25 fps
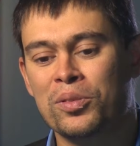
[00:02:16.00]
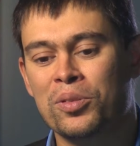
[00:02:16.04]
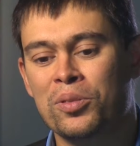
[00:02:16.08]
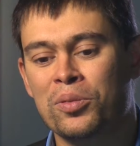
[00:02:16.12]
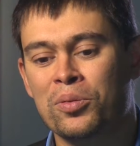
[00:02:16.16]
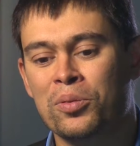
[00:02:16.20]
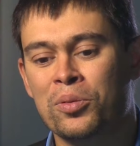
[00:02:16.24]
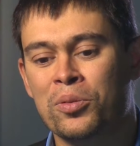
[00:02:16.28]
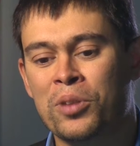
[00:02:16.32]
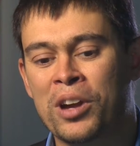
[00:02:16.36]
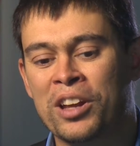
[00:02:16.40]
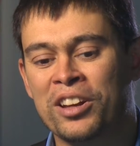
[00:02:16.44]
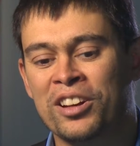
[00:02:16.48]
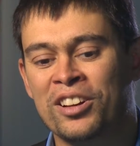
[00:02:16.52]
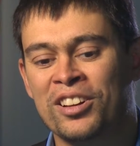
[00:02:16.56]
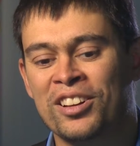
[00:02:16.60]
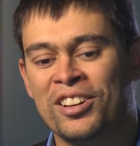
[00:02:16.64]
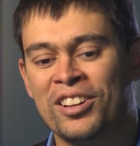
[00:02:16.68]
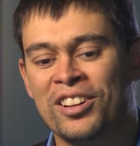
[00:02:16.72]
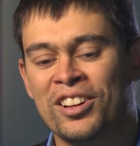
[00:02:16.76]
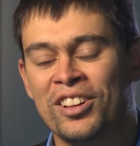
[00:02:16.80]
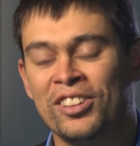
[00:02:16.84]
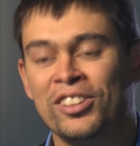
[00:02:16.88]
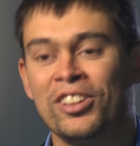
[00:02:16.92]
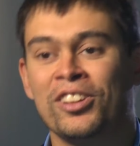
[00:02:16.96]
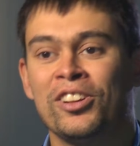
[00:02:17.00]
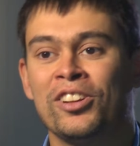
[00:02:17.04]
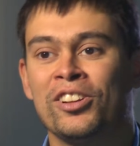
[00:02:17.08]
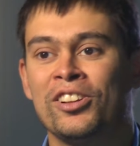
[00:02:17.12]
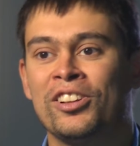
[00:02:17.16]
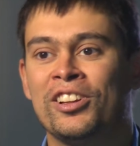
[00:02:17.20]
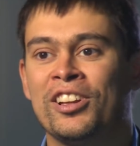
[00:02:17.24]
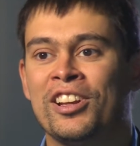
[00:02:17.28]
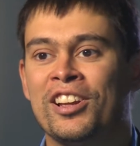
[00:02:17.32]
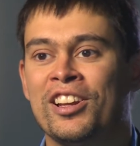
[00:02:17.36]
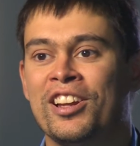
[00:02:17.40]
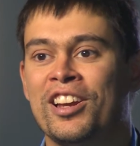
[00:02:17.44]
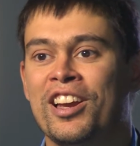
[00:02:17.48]
write a little
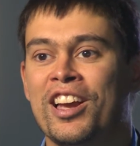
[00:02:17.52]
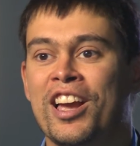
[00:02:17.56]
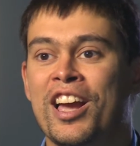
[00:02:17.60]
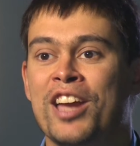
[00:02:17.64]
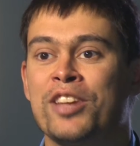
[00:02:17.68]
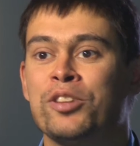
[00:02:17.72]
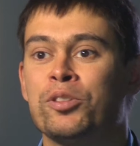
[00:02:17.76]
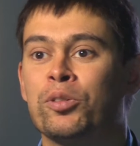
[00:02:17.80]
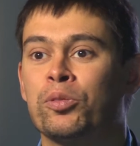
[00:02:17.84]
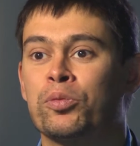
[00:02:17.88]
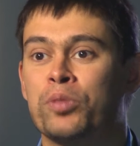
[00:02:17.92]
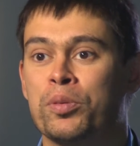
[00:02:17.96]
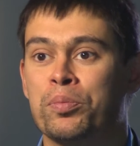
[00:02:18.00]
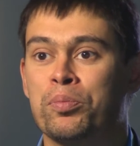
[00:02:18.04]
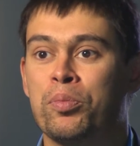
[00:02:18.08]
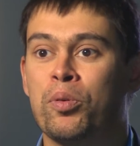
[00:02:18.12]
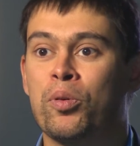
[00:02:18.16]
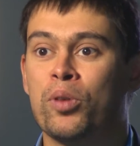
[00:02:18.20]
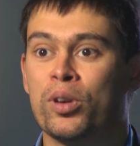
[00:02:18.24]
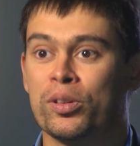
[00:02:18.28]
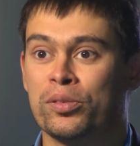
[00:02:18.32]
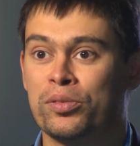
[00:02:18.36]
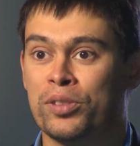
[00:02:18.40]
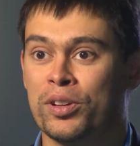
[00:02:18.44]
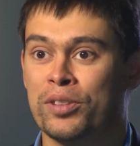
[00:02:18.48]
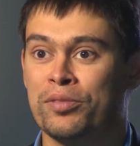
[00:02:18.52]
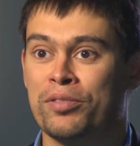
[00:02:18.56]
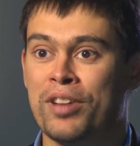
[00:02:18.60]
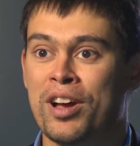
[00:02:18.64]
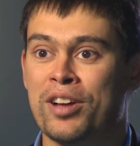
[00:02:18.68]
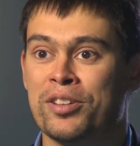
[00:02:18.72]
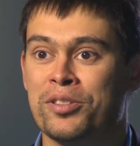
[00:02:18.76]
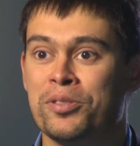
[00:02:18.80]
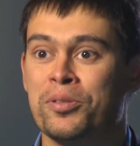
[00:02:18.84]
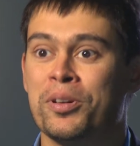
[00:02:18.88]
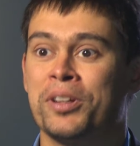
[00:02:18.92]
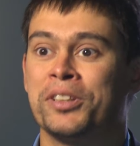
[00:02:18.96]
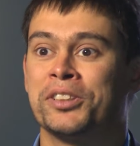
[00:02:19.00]
annual report for
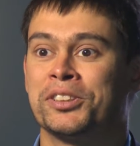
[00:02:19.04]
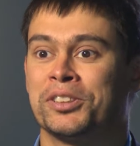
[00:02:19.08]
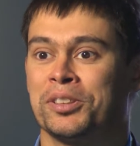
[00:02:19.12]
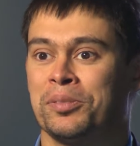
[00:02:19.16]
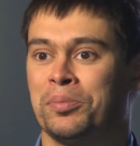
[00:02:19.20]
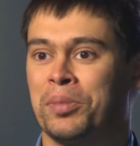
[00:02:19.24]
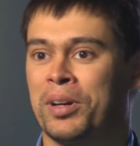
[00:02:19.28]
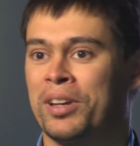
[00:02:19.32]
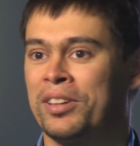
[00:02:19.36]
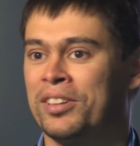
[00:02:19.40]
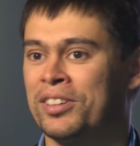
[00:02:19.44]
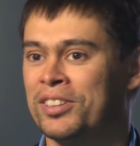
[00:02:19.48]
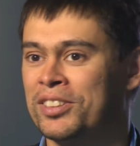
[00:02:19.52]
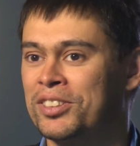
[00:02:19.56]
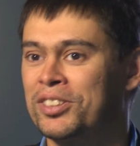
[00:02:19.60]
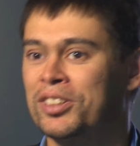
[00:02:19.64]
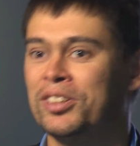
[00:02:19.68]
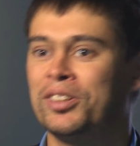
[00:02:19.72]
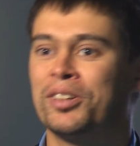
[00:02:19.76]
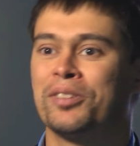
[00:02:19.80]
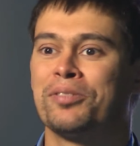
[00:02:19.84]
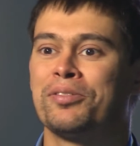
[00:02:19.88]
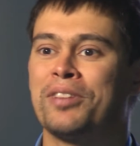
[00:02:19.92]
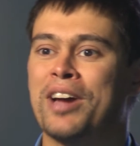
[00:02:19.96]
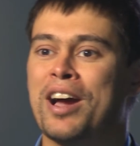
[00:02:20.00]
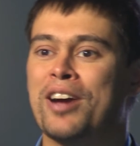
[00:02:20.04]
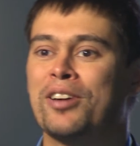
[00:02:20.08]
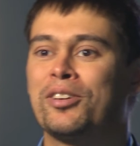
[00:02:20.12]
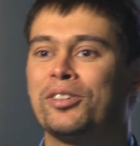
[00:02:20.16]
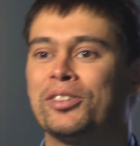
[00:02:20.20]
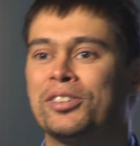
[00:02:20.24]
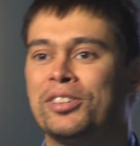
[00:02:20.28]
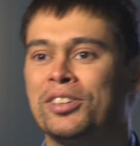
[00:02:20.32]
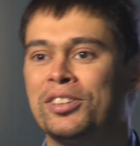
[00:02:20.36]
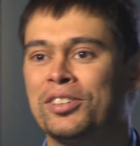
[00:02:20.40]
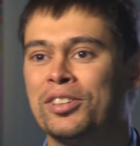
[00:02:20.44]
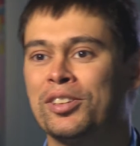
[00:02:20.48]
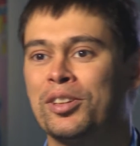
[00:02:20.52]
evaluation by the senior
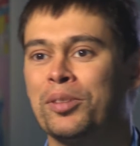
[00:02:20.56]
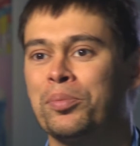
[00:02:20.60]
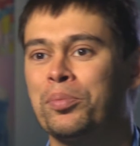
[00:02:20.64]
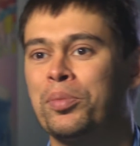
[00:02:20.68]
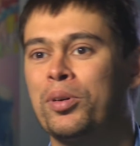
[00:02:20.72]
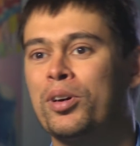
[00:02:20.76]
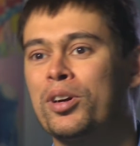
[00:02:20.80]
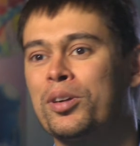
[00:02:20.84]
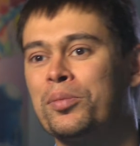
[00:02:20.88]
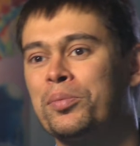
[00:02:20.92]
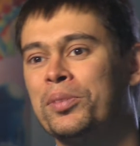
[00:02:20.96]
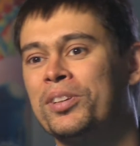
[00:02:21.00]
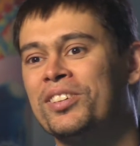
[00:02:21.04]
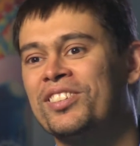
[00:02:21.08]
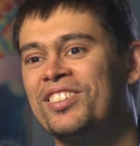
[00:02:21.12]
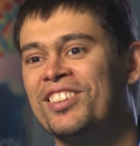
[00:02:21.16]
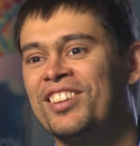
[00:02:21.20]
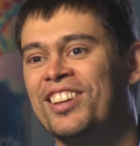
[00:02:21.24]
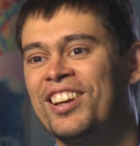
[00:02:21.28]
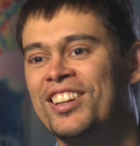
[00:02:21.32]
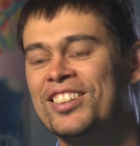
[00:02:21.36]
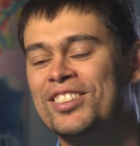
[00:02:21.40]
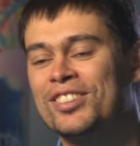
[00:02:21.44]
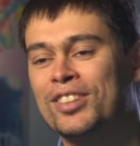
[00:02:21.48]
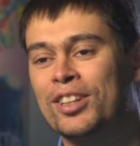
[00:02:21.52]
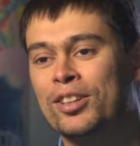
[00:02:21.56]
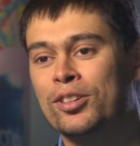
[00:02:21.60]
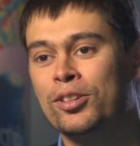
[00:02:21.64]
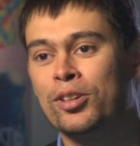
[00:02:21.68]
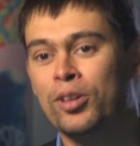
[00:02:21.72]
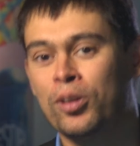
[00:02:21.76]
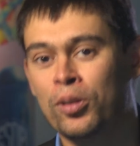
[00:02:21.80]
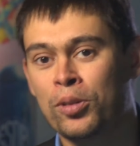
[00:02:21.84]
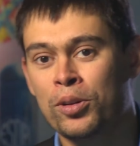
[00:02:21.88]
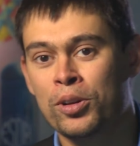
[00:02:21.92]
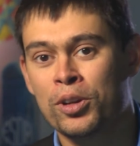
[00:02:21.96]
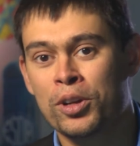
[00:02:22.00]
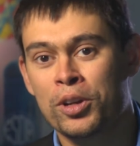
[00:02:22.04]
faculty in the department. And I said,
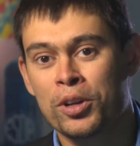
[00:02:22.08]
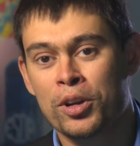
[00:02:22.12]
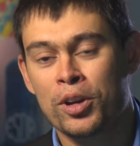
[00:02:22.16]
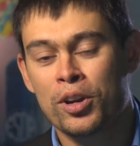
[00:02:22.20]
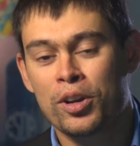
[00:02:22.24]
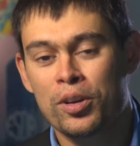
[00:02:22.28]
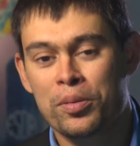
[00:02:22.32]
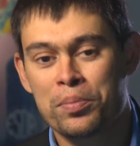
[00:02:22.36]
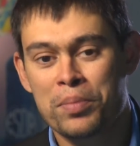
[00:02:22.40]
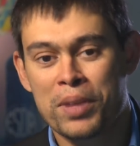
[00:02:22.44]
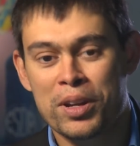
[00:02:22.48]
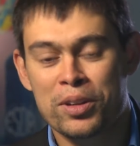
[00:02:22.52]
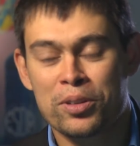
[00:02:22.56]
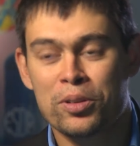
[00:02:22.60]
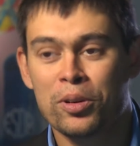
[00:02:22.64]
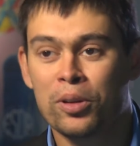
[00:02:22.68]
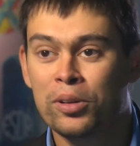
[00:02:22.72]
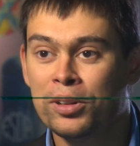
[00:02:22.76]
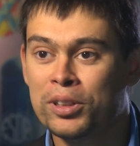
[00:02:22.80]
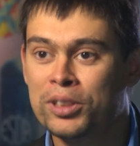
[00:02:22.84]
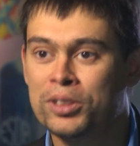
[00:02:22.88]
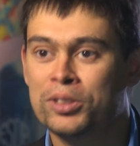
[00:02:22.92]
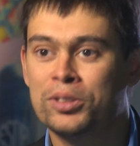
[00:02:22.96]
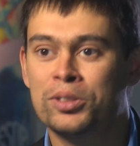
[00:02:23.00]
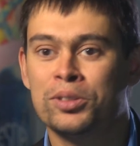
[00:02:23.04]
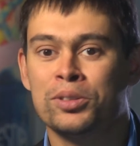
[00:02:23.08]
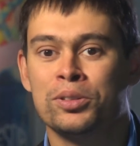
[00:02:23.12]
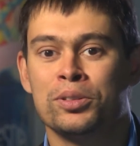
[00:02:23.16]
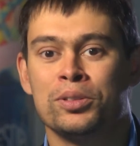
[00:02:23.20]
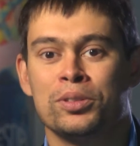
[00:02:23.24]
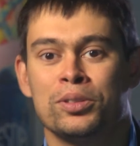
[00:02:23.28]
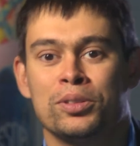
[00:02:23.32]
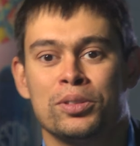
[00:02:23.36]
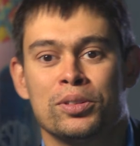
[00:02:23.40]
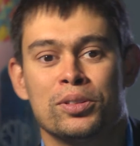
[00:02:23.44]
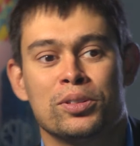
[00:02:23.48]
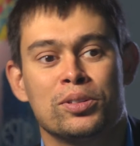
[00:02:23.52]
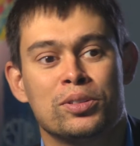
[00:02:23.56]
my goal is
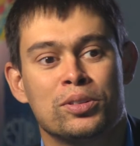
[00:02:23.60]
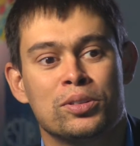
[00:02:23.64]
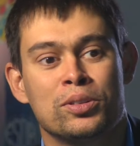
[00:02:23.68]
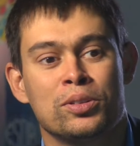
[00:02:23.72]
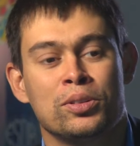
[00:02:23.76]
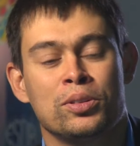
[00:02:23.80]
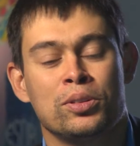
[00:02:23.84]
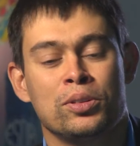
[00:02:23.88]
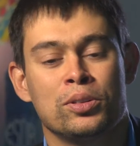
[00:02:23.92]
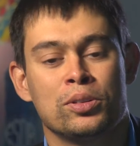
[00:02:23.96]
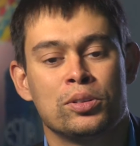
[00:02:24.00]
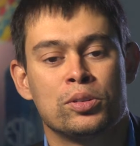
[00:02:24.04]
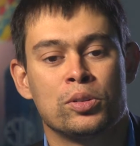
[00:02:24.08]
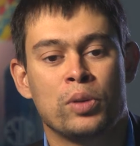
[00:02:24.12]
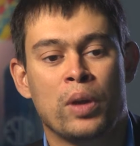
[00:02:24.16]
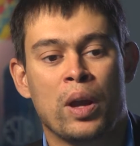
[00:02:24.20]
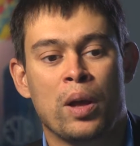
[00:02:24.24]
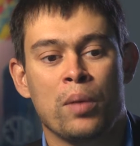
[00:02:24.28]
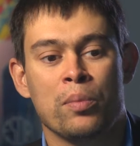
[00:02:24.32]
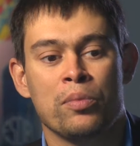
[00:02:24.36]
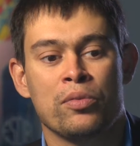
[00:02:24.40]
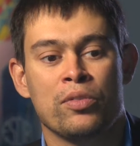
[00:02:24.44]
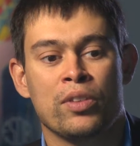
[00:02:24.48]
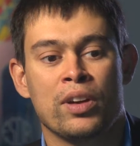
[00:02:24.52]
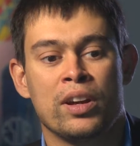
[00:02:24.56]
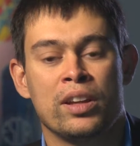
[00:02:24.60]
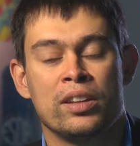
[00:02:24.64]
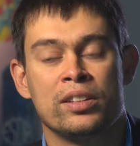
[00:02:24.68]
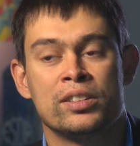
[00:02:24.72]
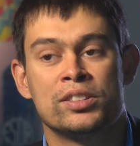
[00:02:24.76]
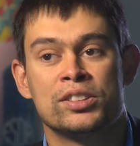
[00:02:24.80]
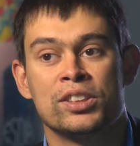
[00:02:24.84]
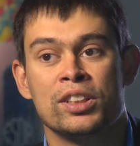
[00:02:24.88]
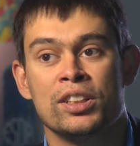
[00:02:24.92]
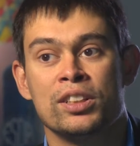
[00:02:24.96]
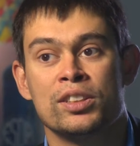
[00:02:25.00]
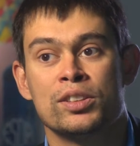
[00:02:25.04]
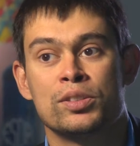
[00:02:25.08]
to help find
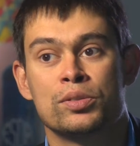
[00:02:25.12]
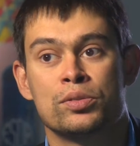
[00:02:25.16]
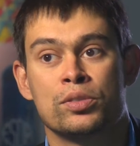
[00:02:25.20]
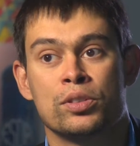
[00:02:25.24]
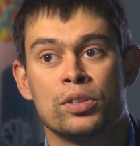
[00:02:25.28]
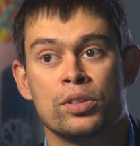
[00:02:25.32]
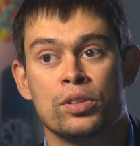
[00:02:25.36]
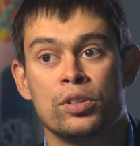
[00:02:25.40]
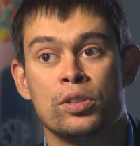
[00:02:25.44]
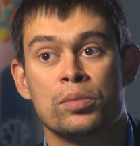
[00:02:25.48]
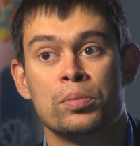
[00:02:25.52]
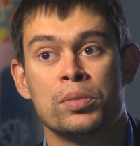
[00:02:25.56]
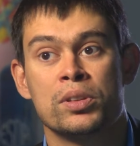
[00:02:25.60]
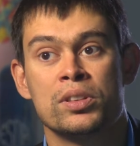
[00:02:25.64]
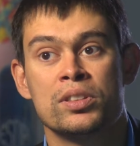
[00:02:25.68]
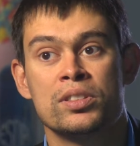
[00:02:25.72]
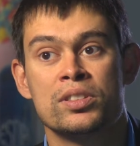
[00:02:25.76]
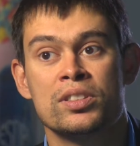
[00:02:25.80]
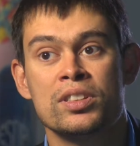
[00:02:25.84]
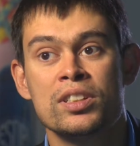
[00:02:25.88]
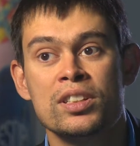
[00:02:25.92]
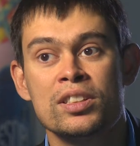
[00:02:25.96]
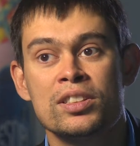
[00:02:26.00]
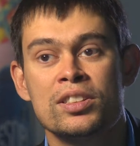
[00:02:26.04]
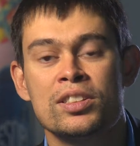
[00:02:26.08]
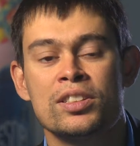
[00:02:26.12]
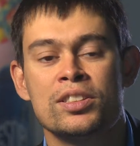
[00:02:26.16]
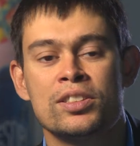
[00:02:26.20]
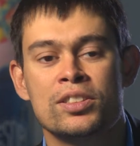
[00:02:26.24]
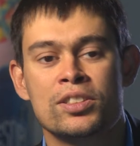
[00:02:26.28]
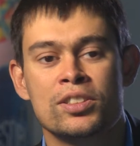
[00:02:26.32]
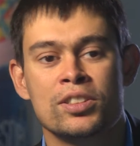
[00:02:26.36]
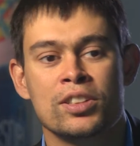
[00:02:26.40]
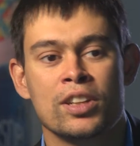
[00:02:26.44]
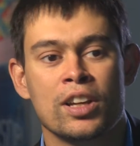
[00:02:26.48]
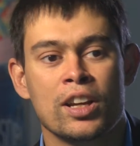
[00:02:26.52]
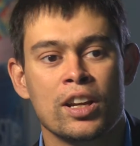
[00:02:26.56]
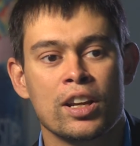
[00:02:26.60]
genes for human diseases,